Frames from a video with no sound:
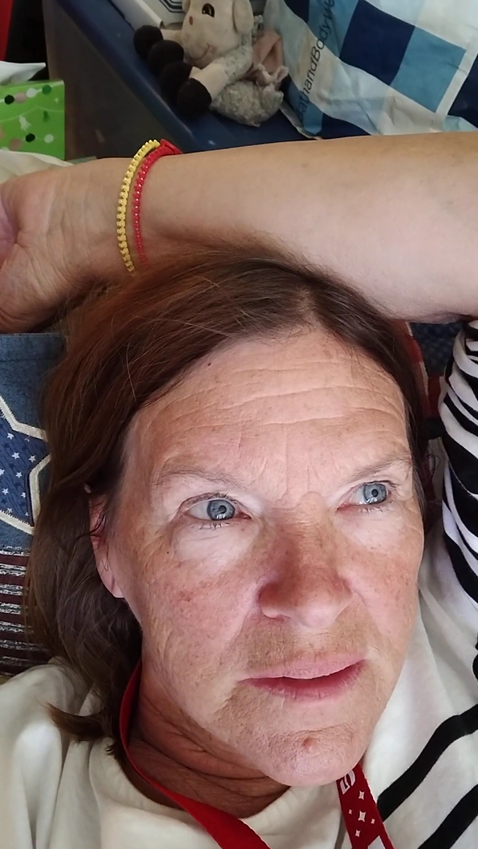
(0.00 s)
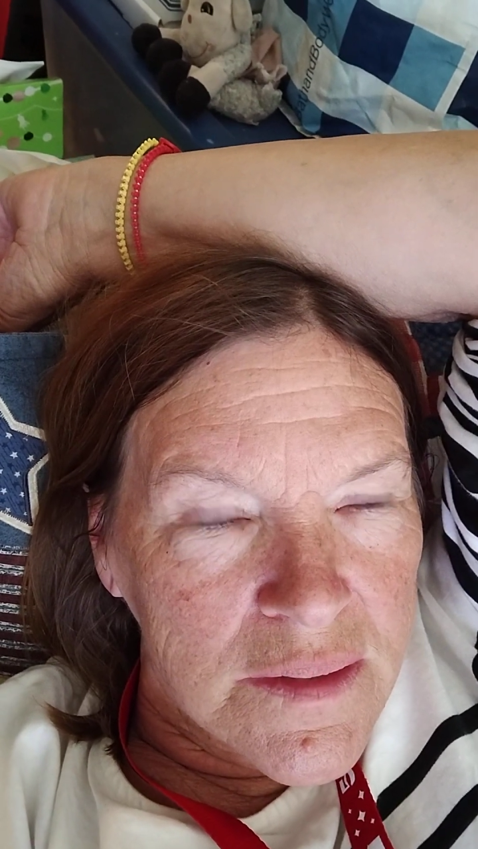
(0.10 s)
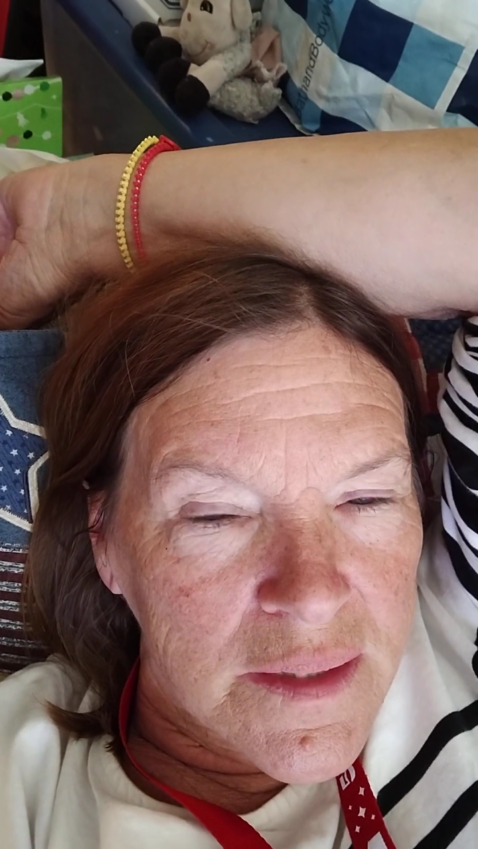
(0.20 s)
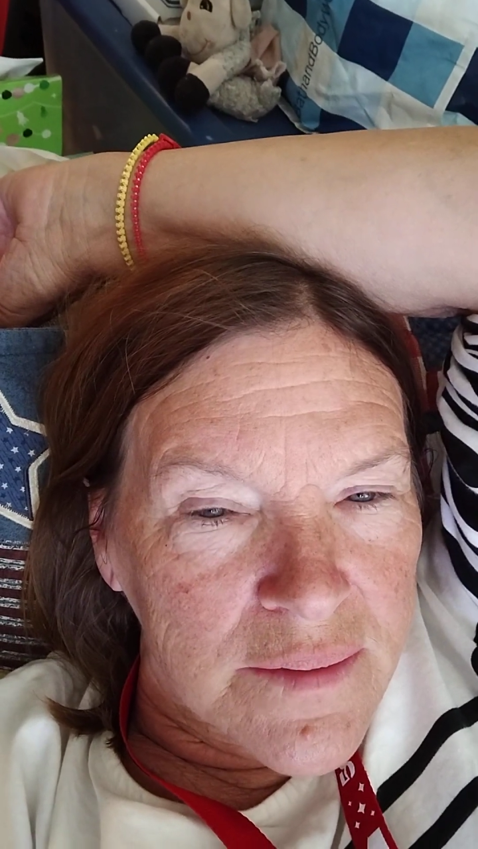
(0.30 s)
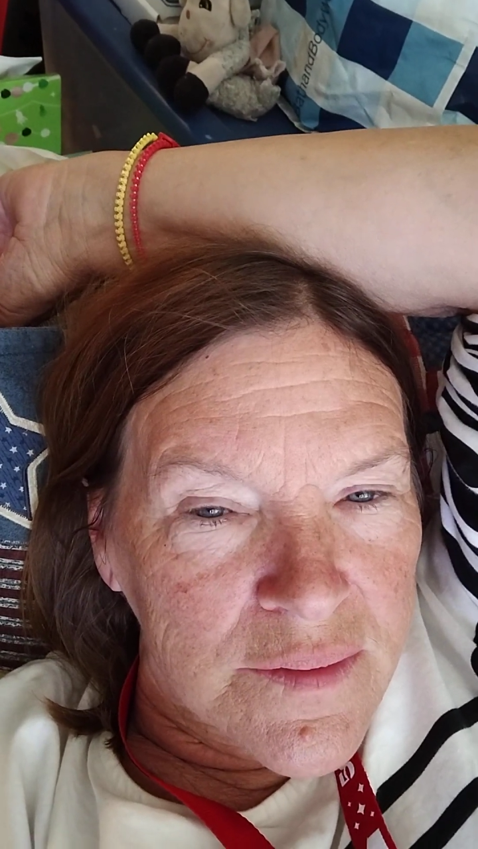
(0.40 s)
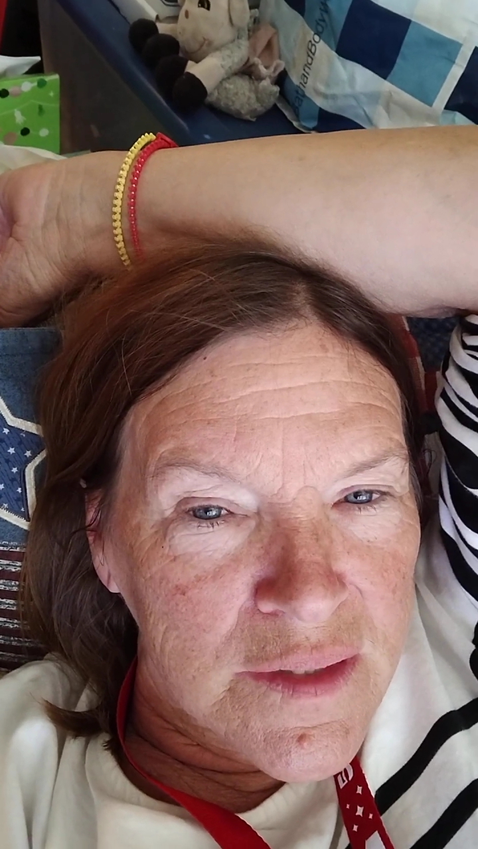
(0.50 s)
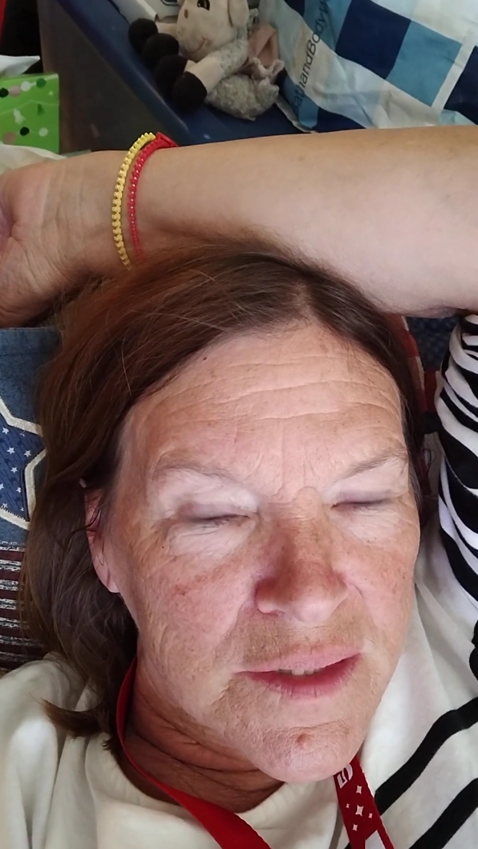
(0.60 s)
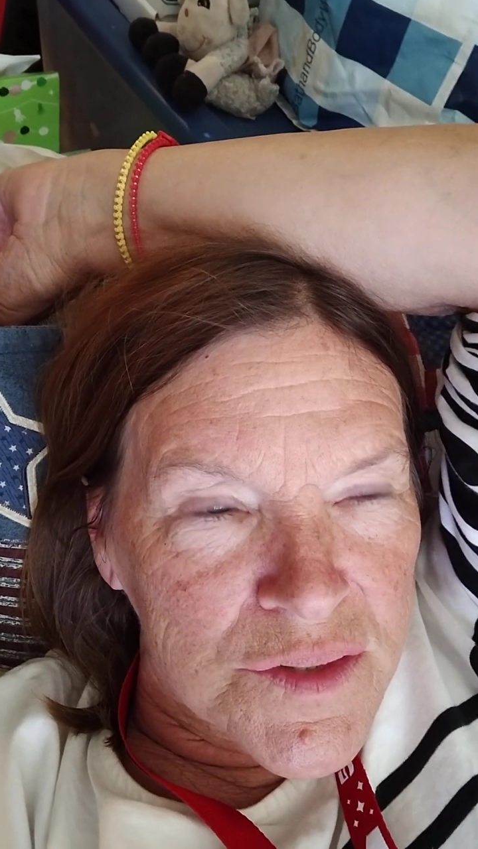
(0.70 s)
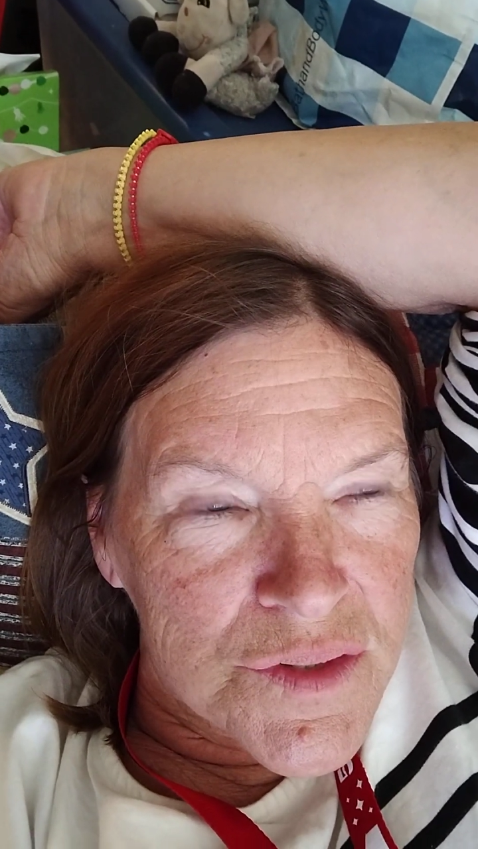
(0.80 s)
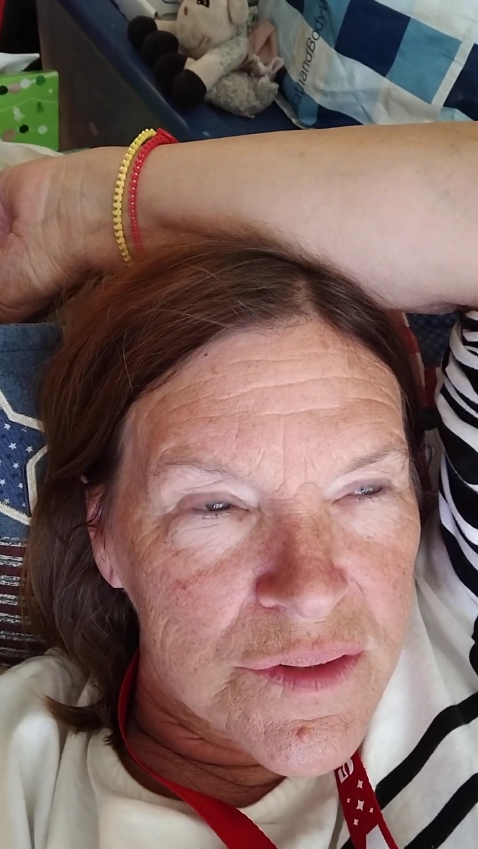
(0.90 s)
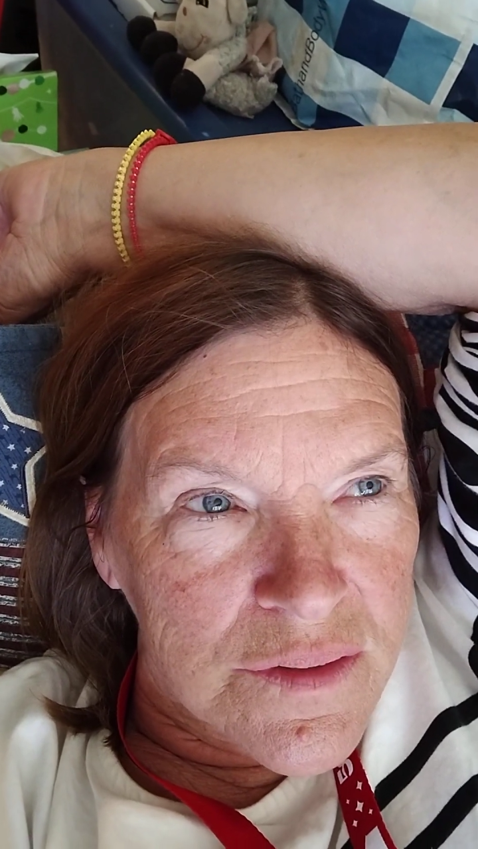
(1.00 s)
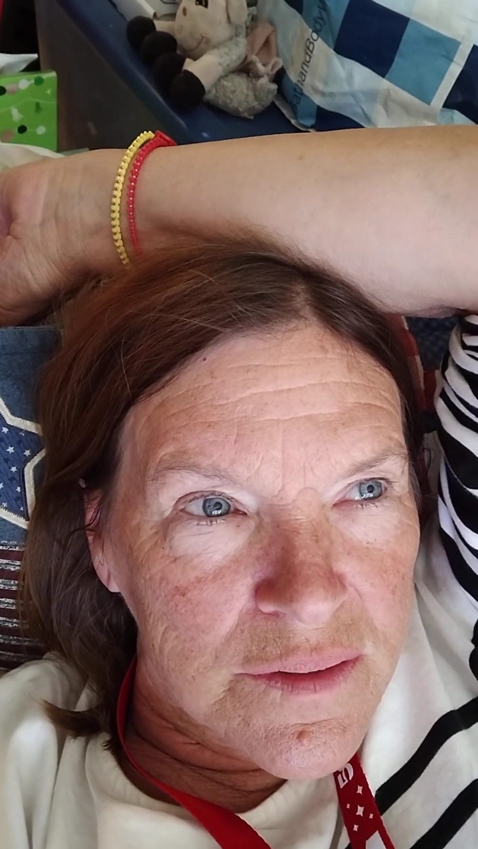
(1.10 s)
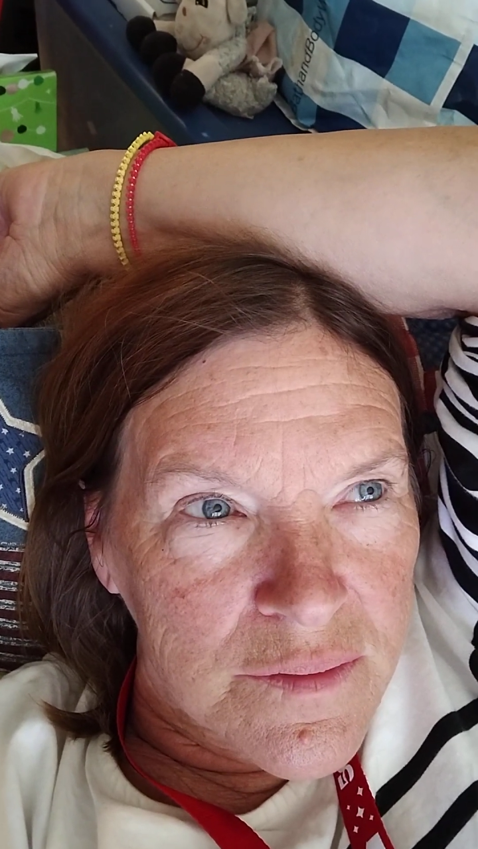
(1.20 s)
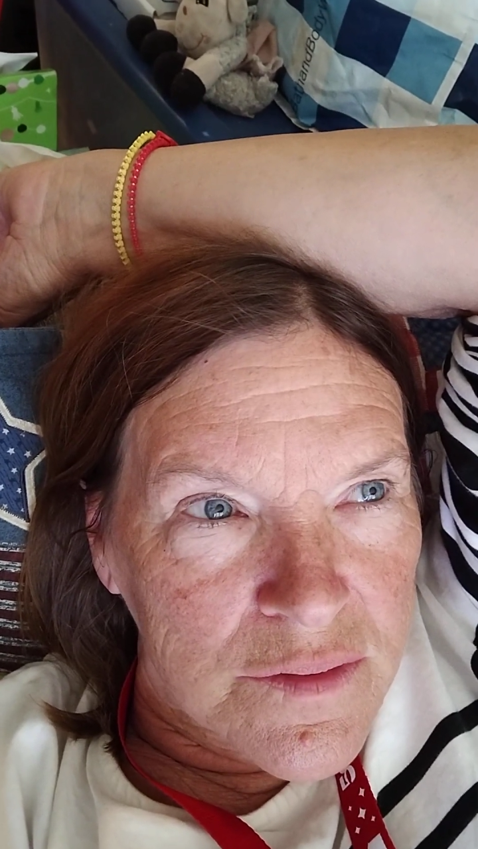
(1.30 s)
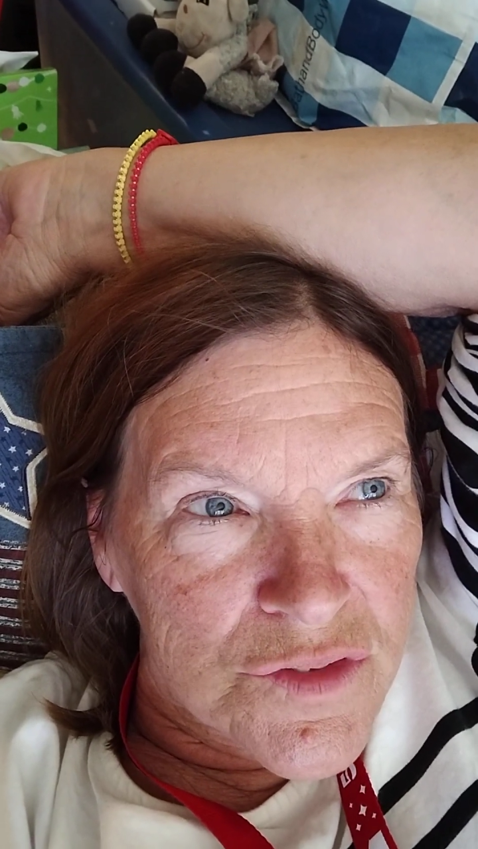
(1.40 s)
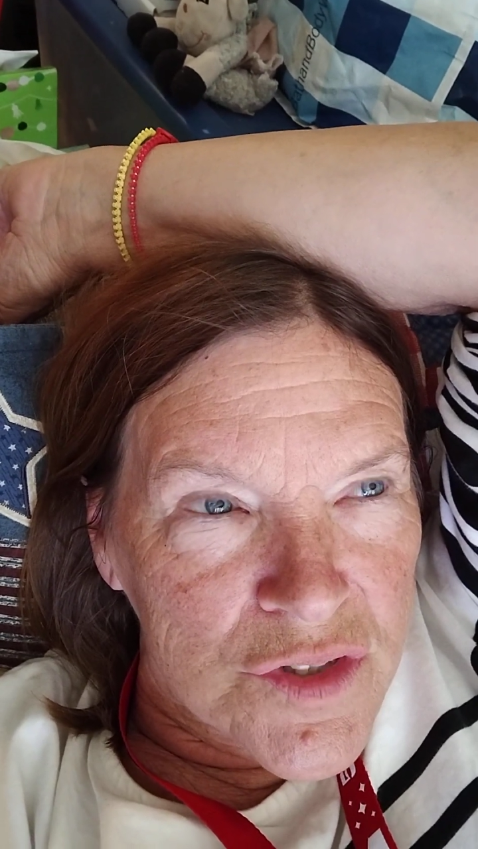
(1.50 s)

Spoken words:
like the